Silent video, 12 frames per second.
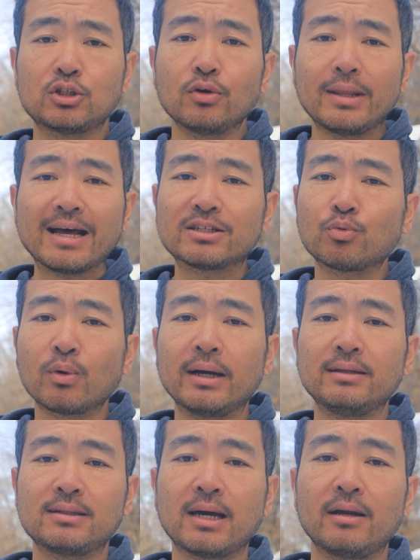So that's where I
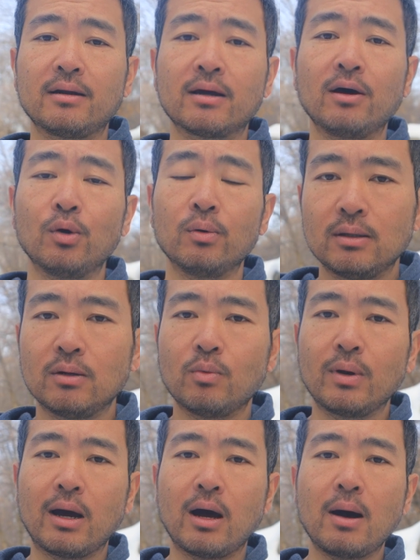decided to go.
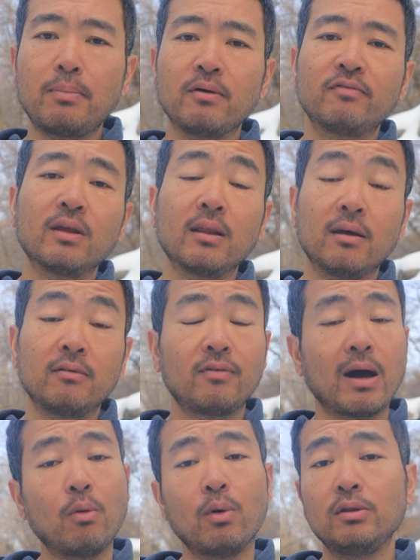When I hop off the lift,
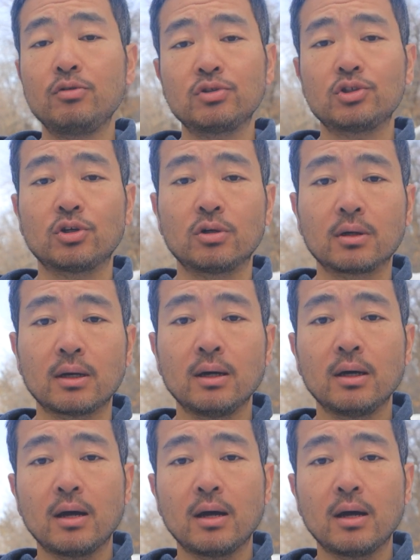I went to Cirque.